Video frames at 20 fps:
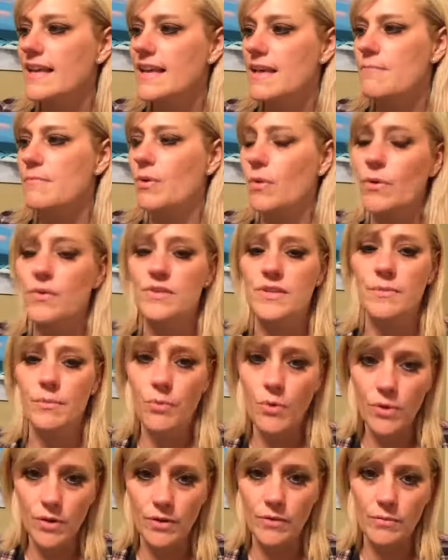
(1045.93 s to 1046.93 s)
But what was
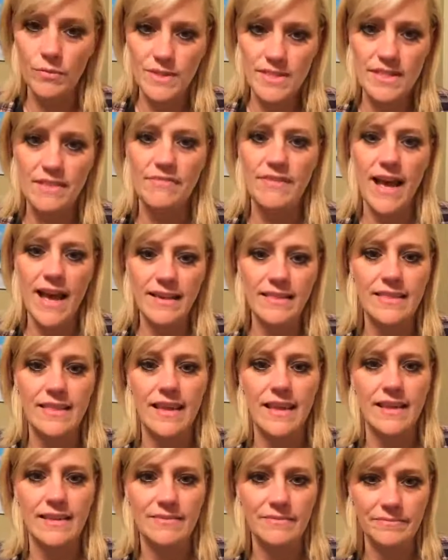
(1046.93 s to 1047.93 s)
important was the fact
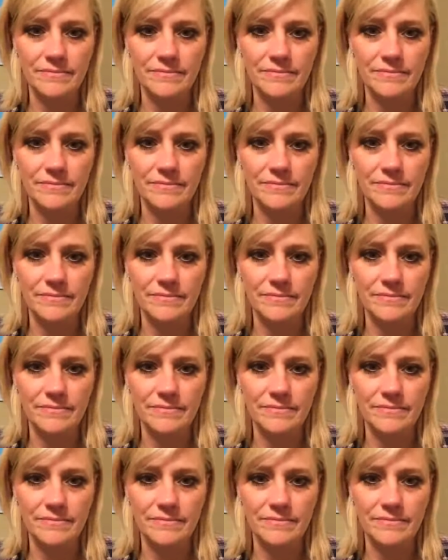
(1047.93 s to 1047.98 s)
that,